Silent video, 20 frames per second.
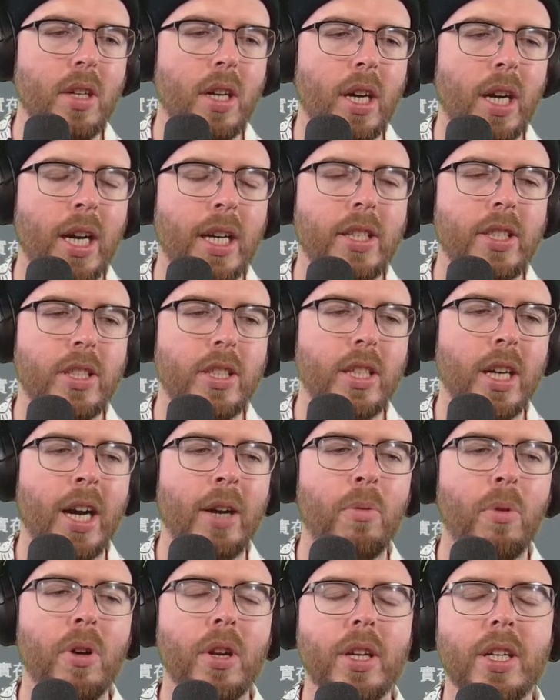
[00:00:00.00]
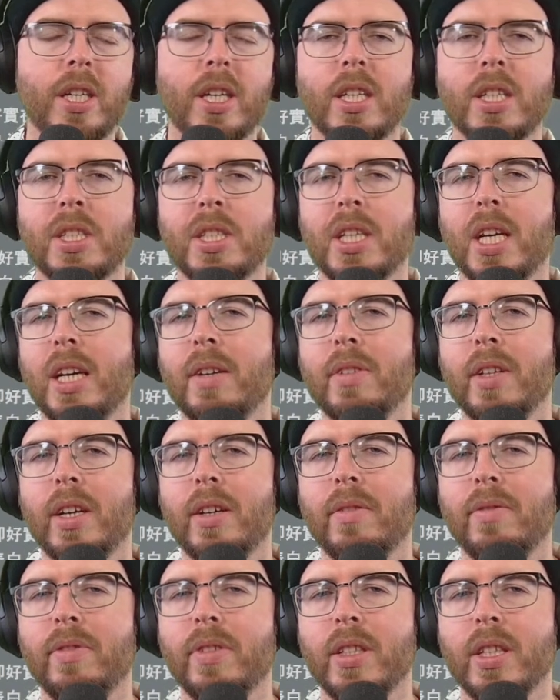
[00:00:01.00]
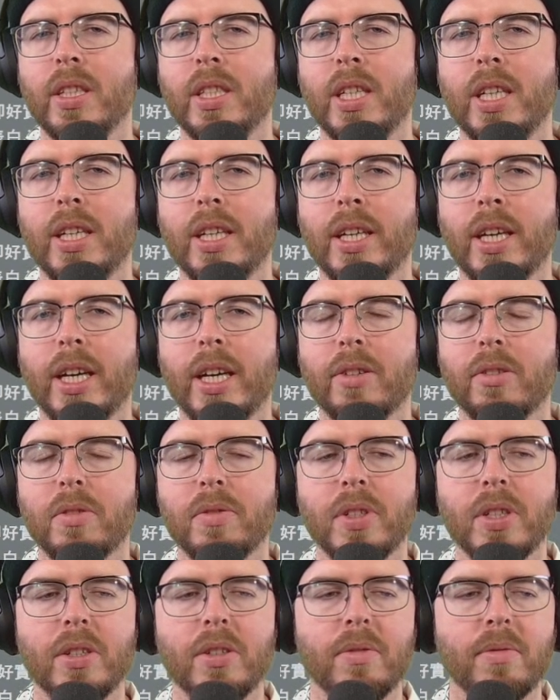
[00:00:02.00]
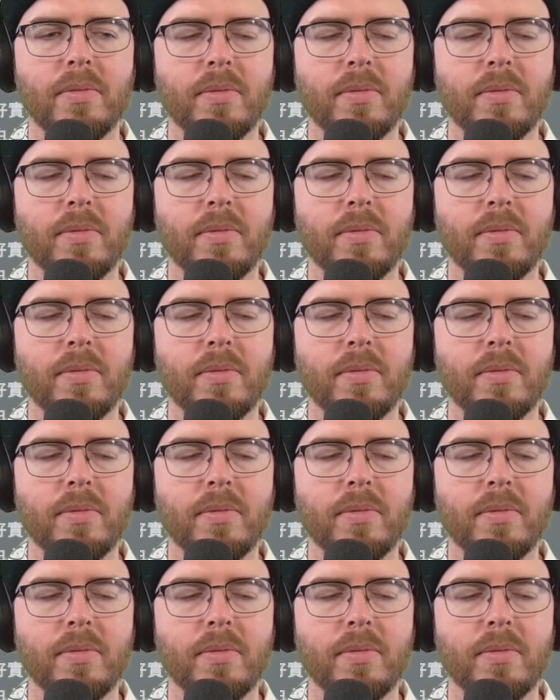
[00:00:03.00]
I want to kind of save that for the 10K review.